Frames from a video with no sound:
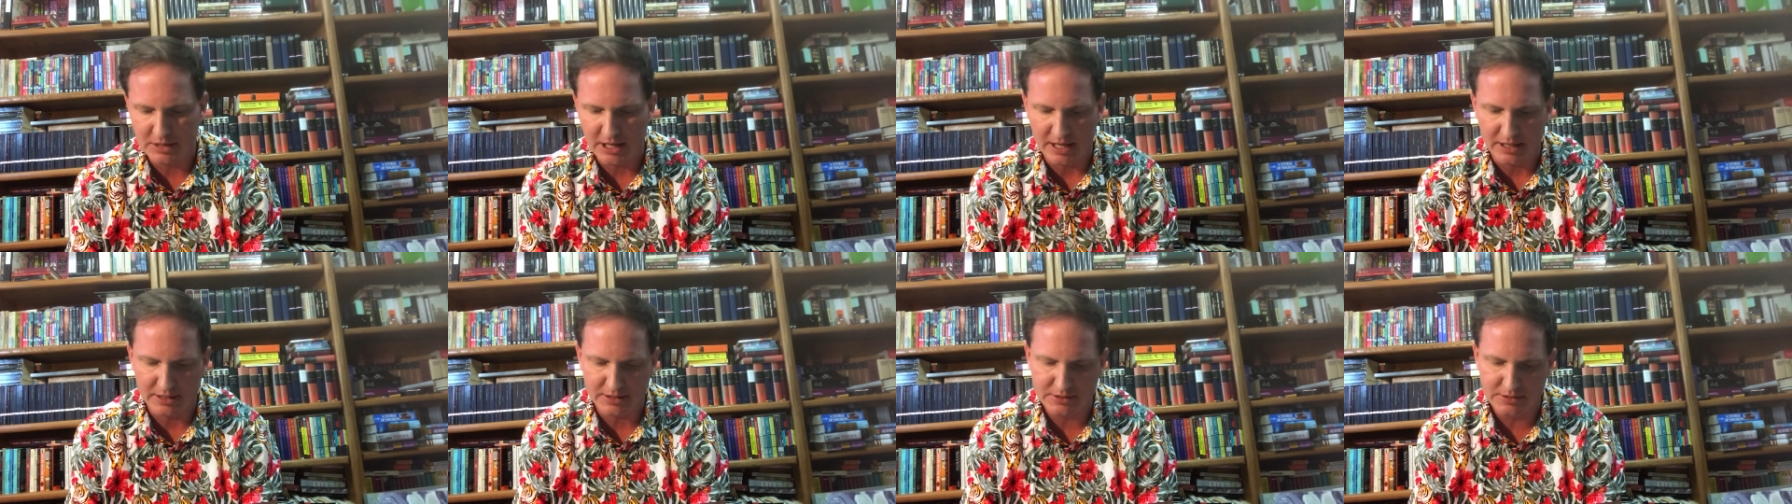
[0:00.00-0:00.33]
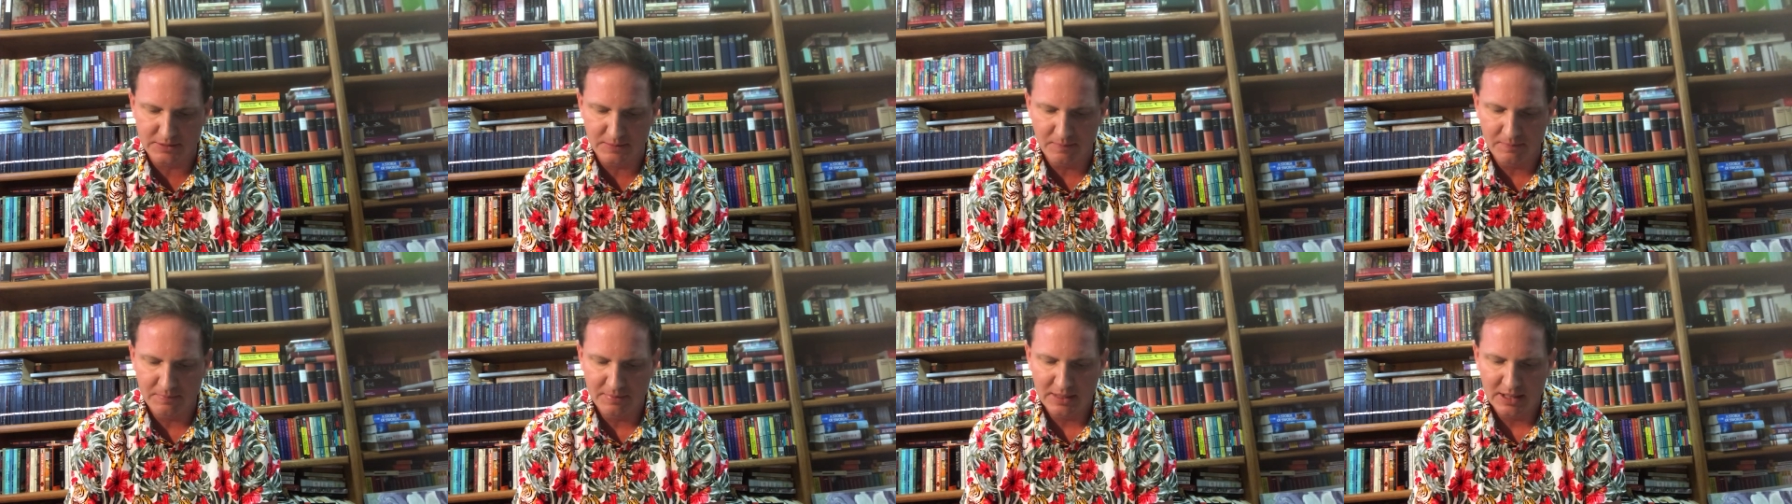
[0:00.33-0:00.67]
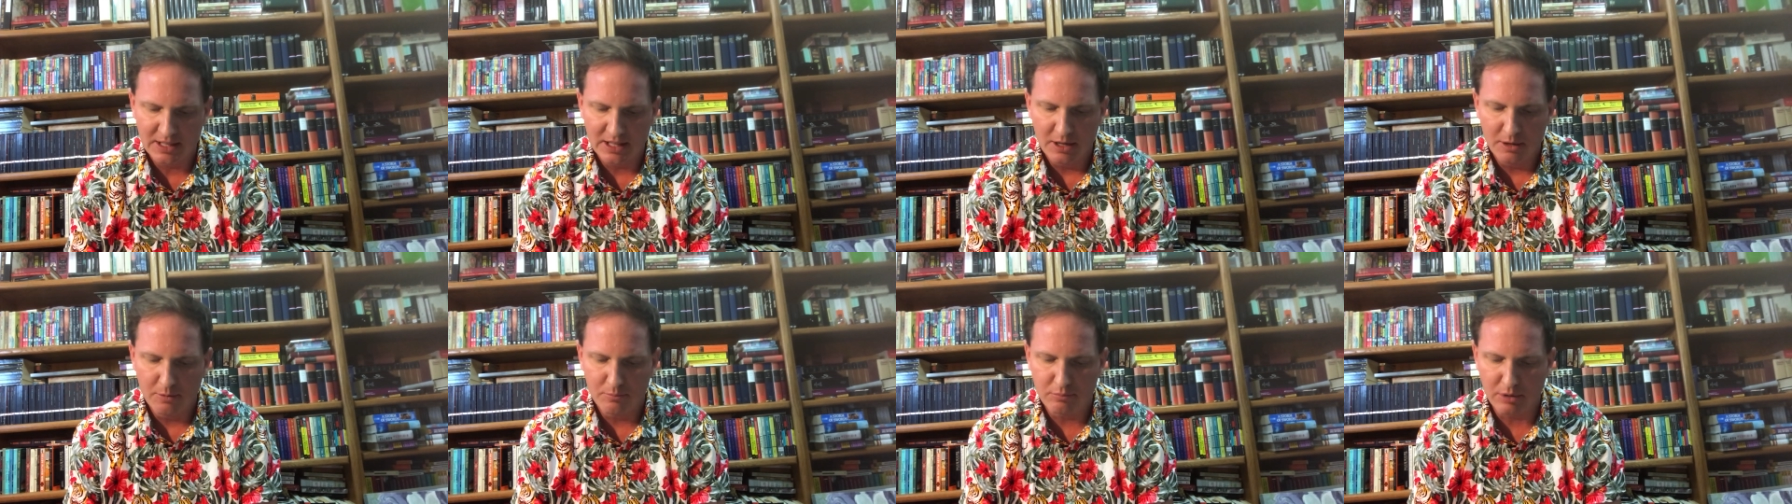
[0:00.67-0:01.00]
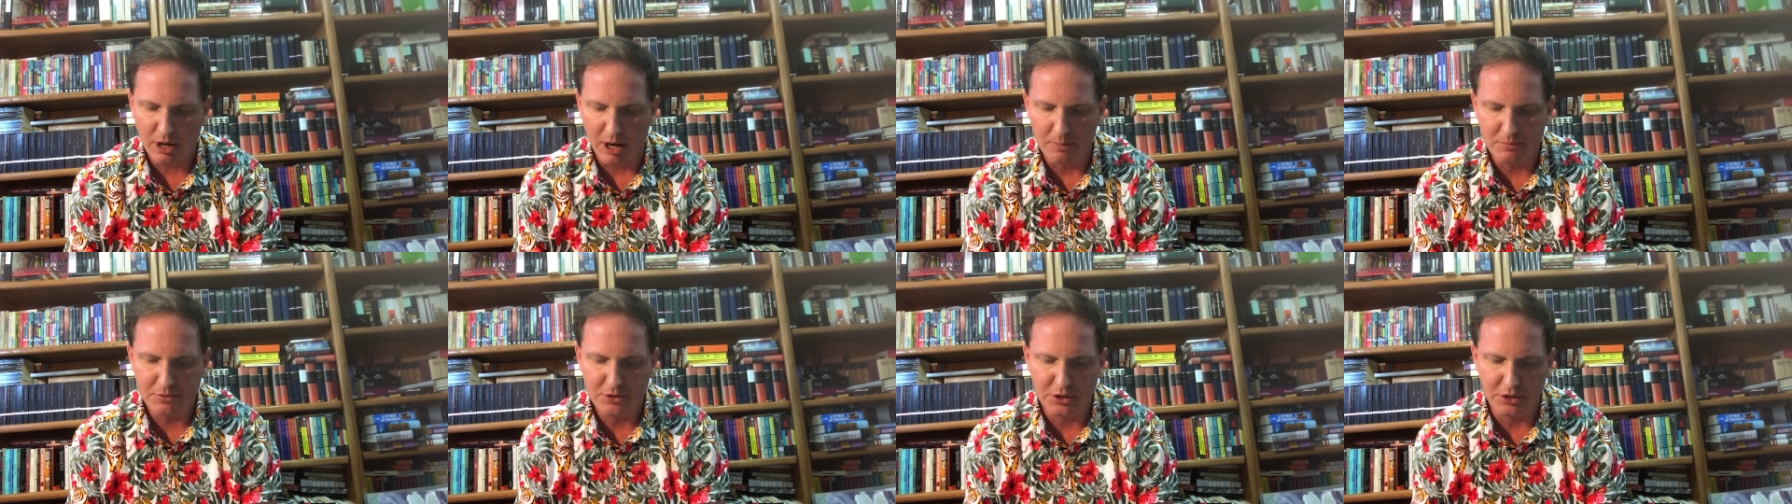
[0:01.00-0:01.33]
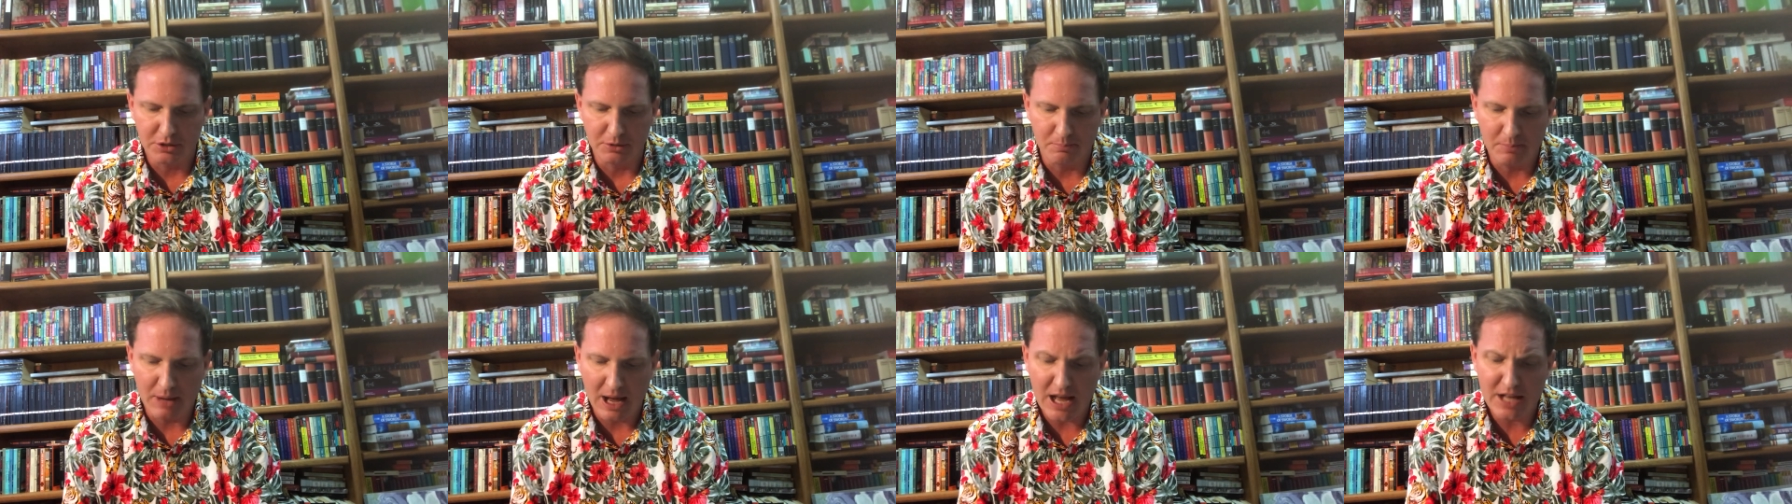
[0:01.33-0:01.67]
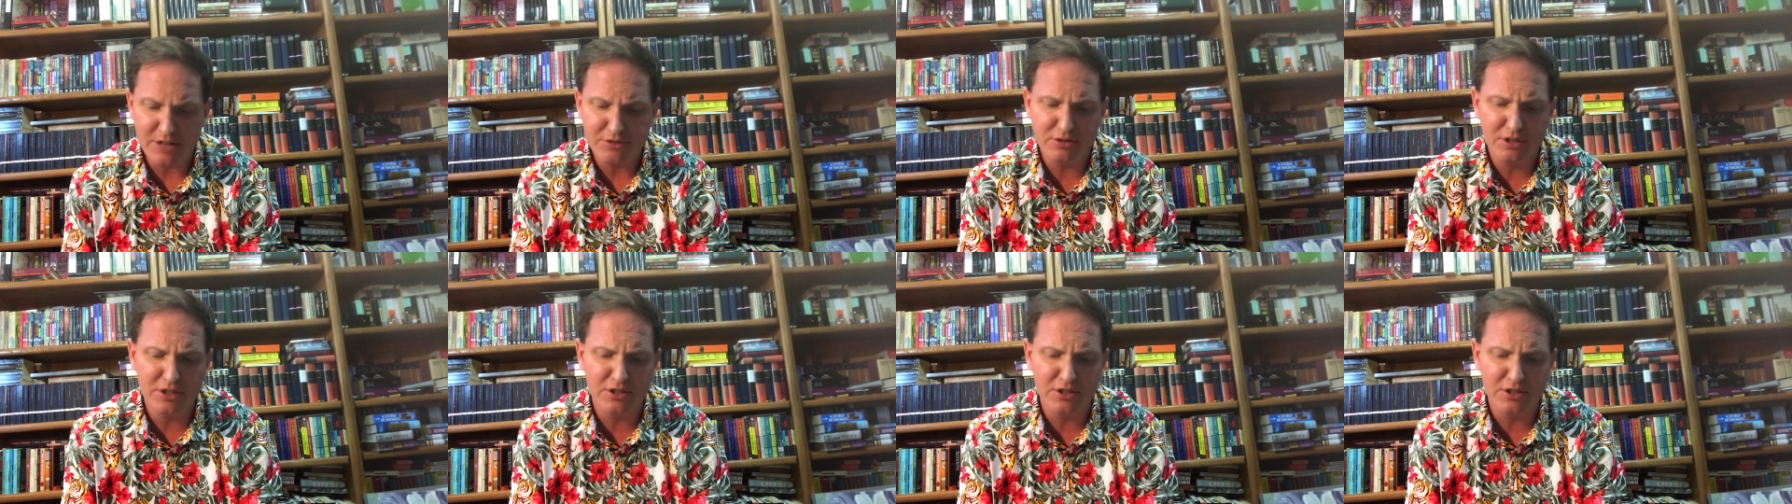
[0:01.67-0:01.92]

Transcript: tales. Prompt two: Past